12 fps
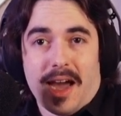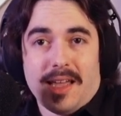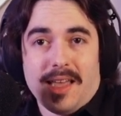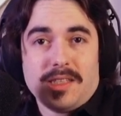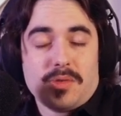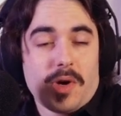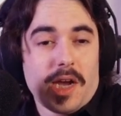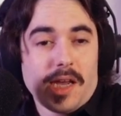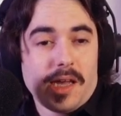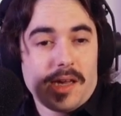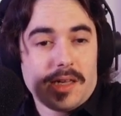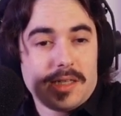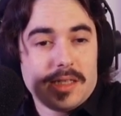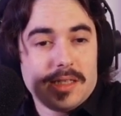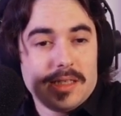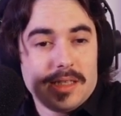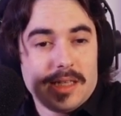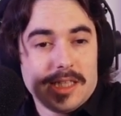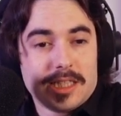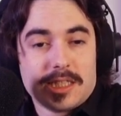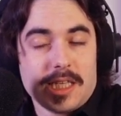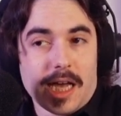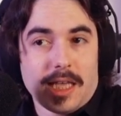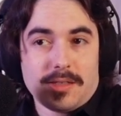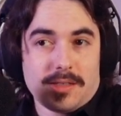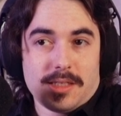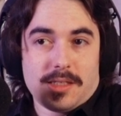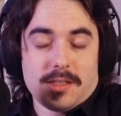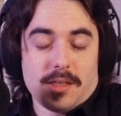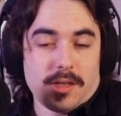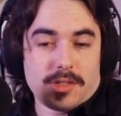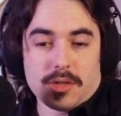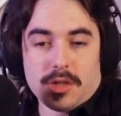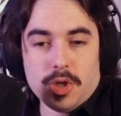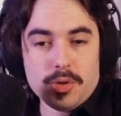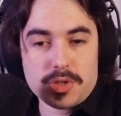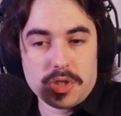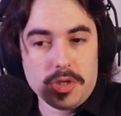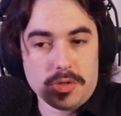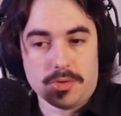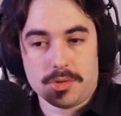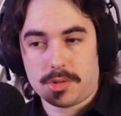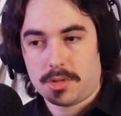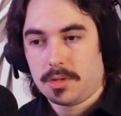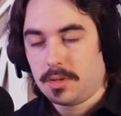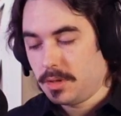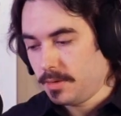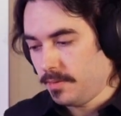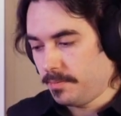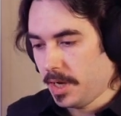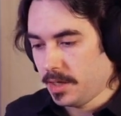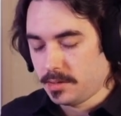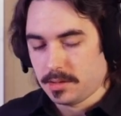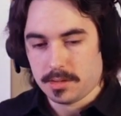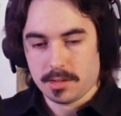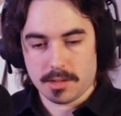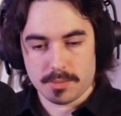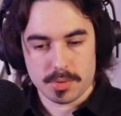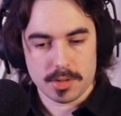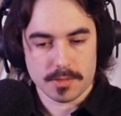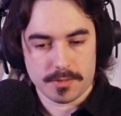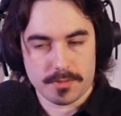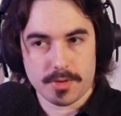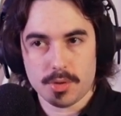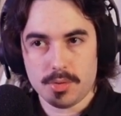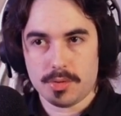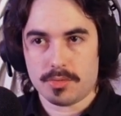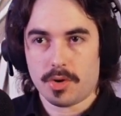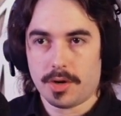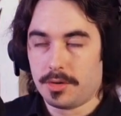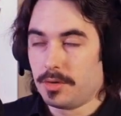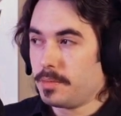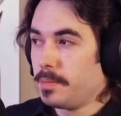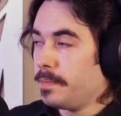That's why it's a lose-lose, basically, to be a food runner.